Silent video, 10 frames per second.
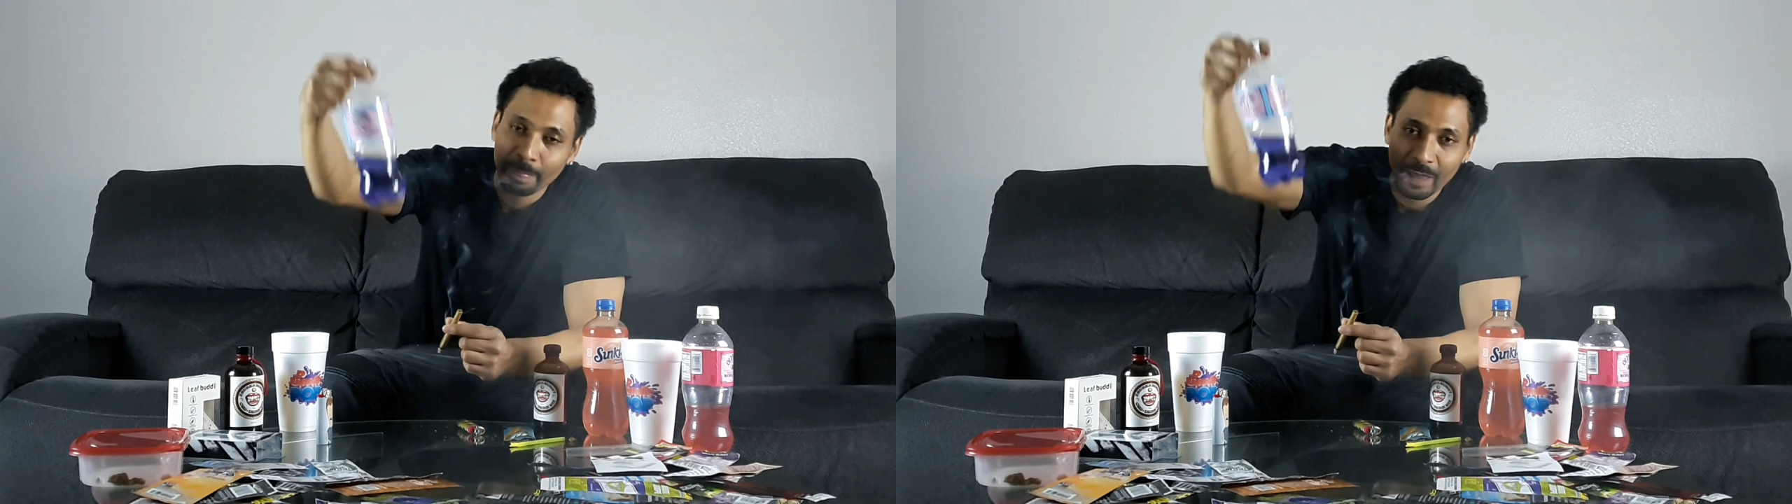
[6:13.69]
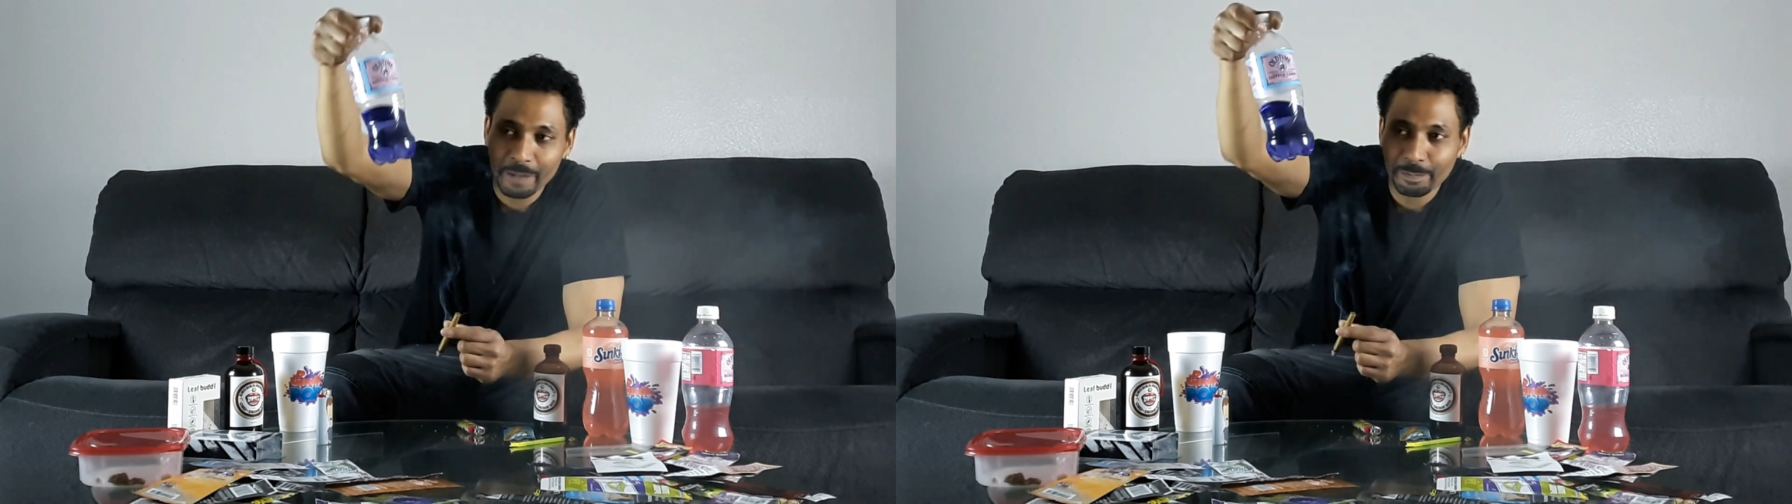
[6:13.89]

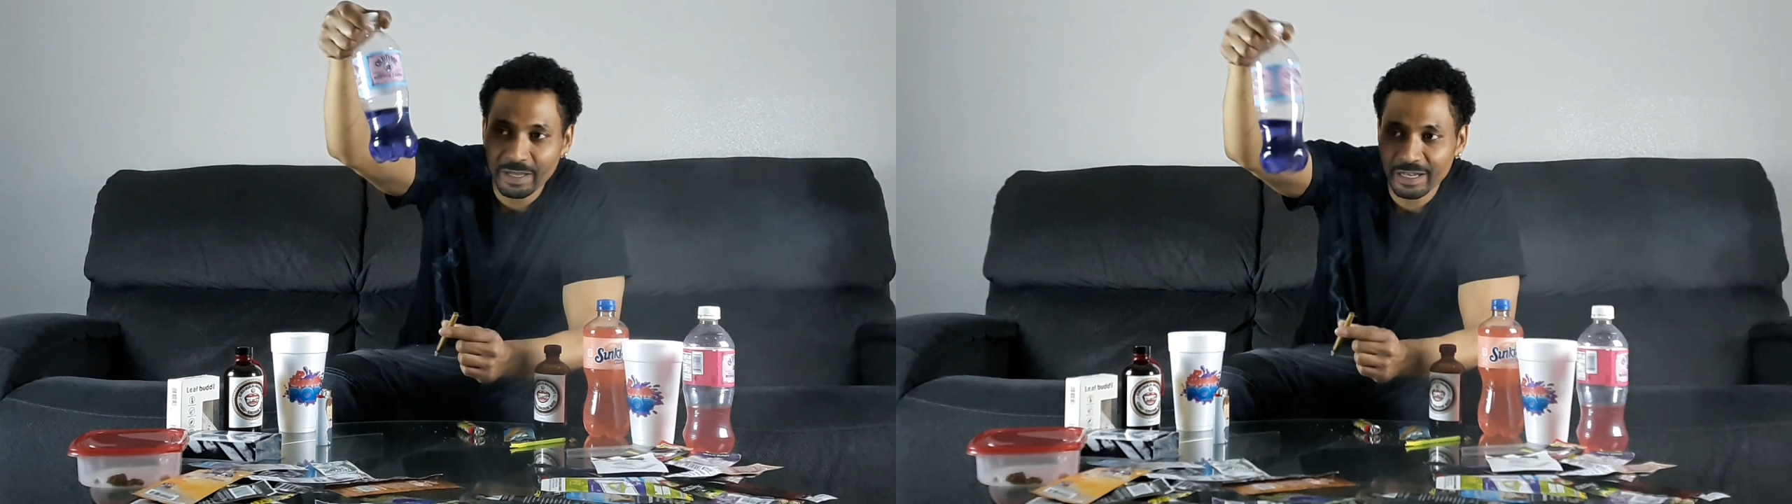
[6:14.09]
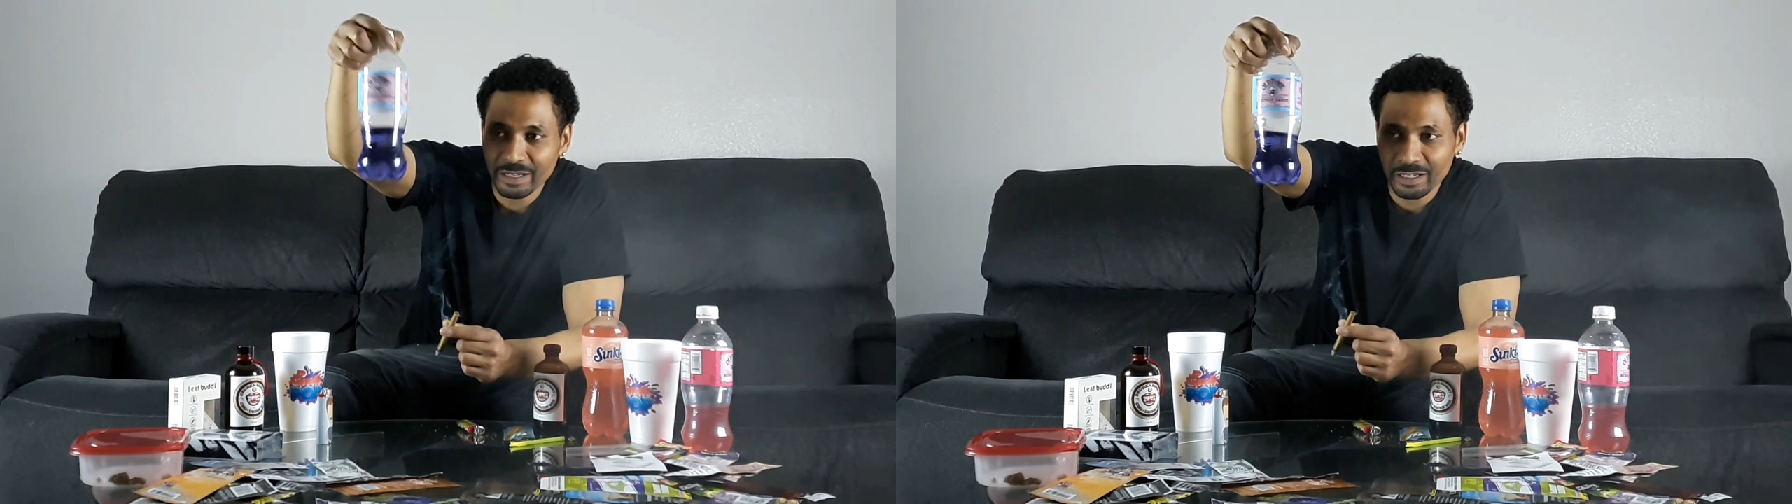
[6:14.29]
I
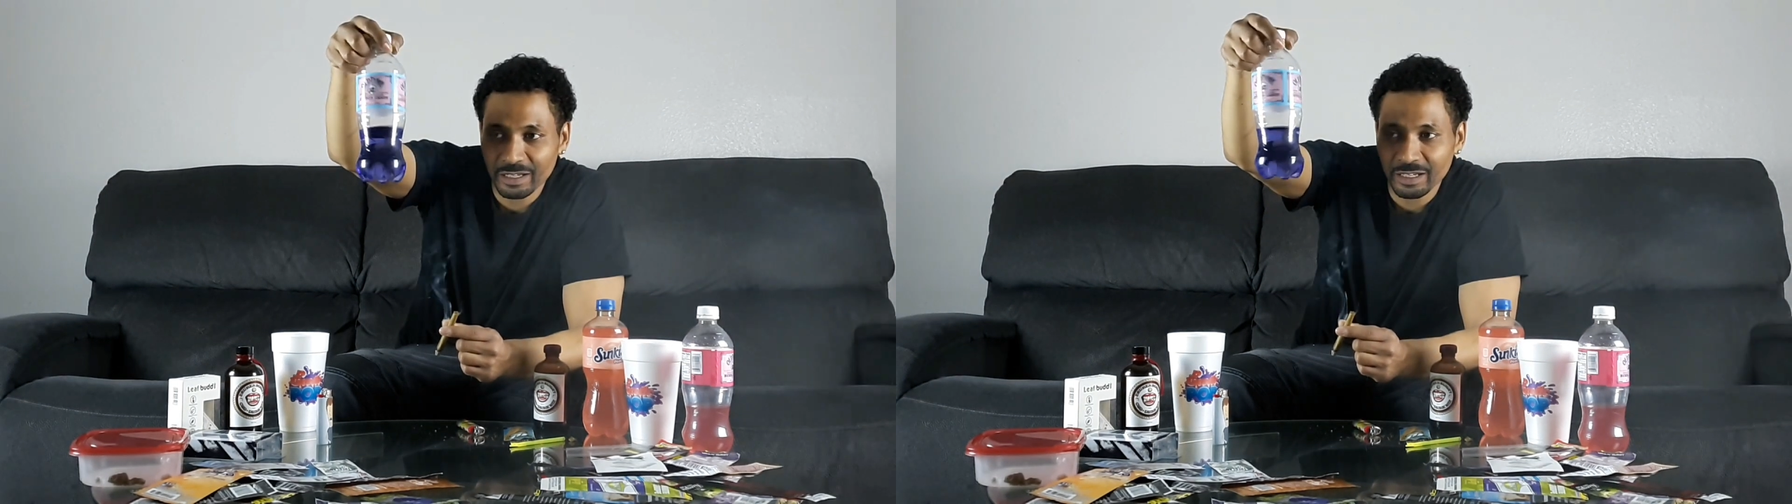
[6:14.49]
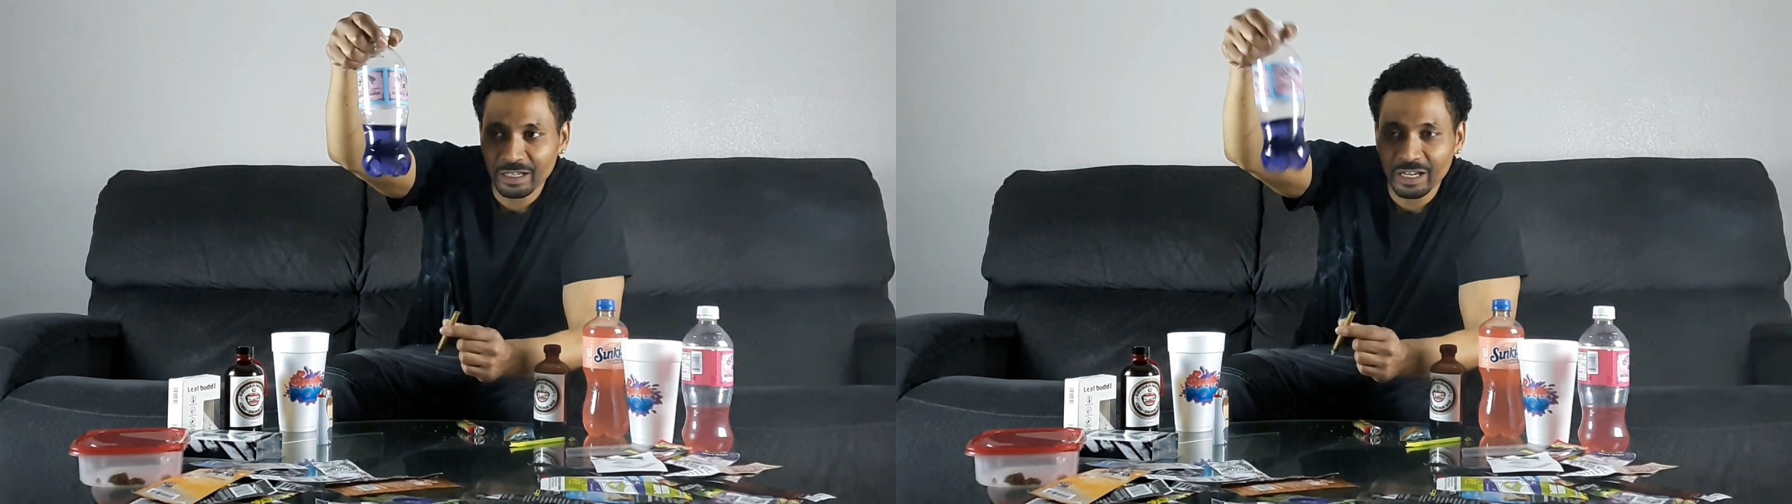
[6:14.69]
paid
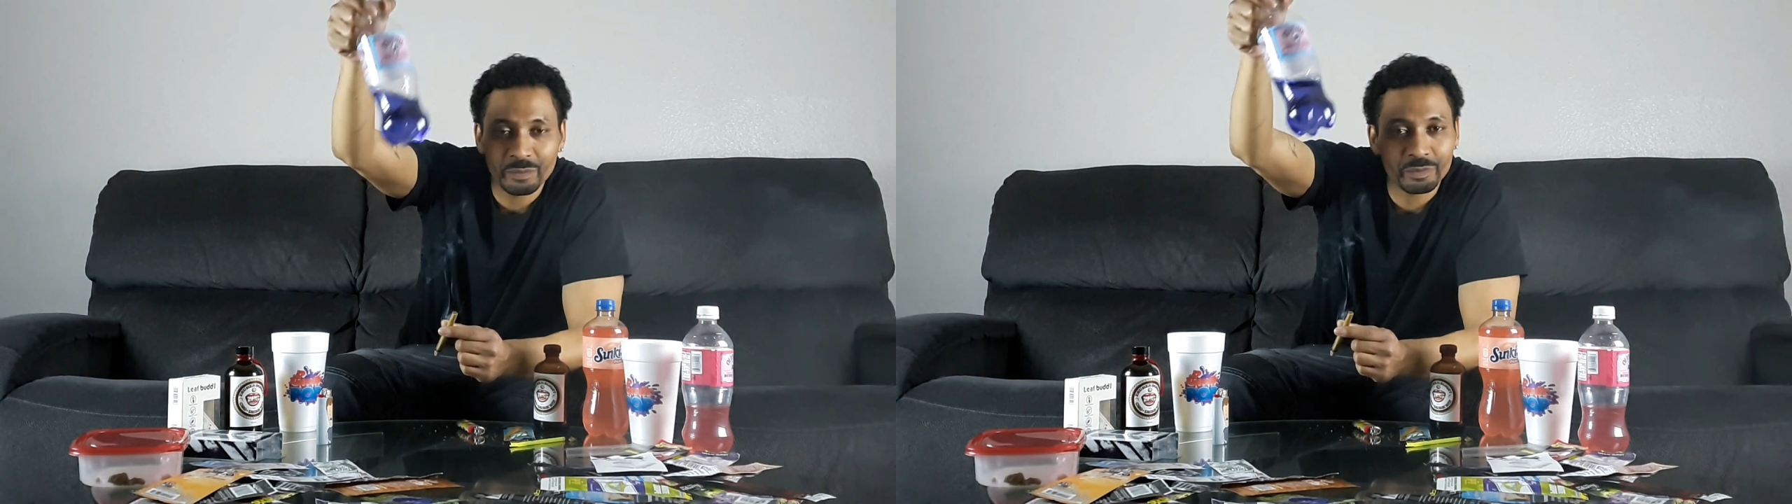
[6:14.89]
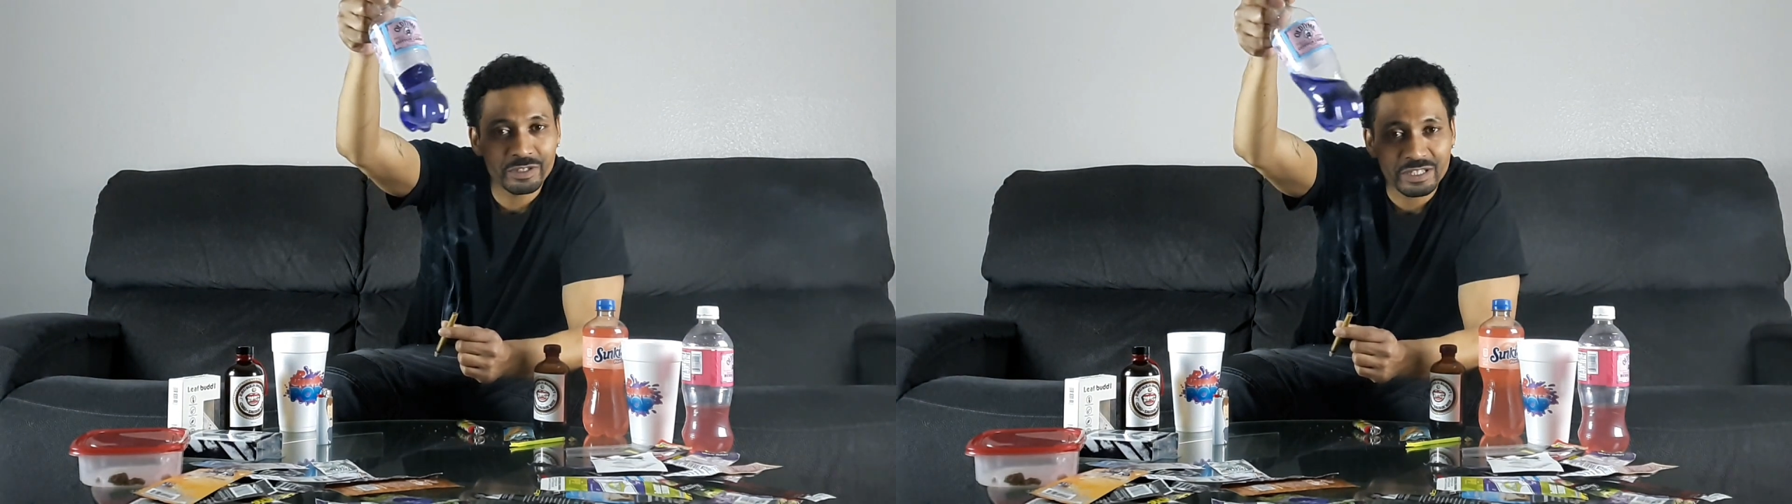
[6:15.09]
upwards